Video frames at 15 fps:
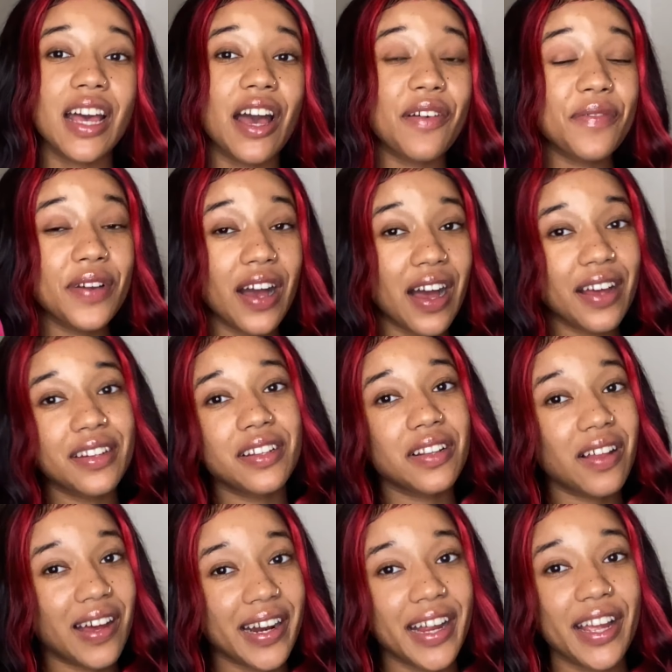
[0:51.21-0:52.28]
I've gotten a
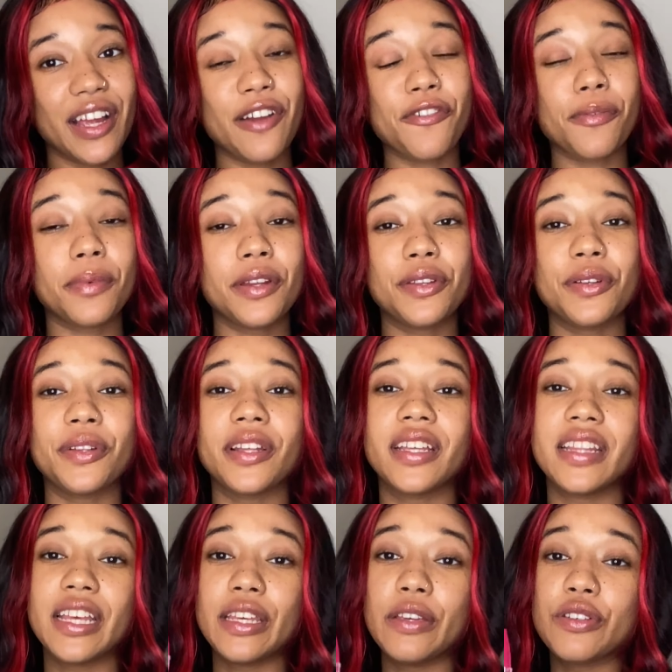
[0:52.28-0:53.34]
lot of hair from Nadula and
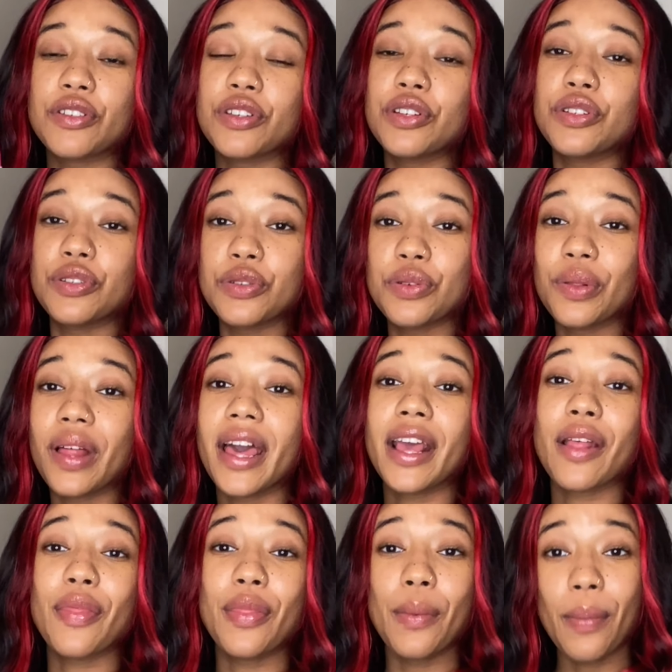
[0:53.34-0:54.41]
they usually do
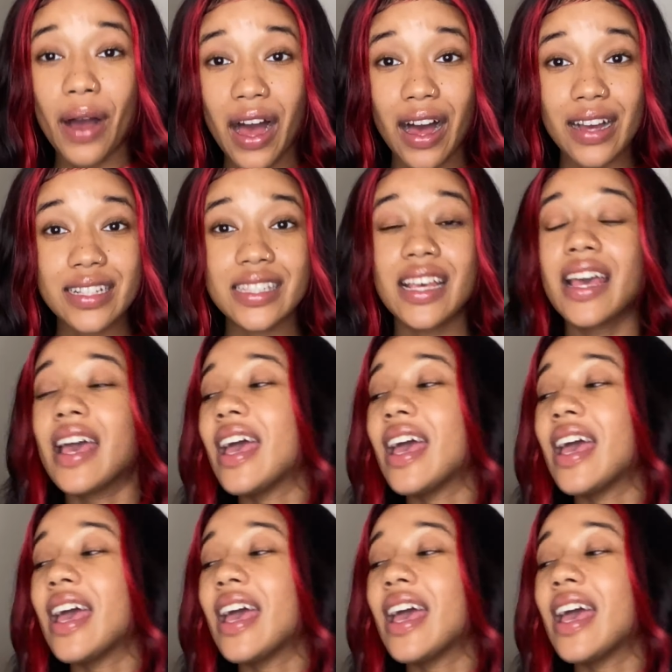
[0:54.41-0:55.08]
like the box.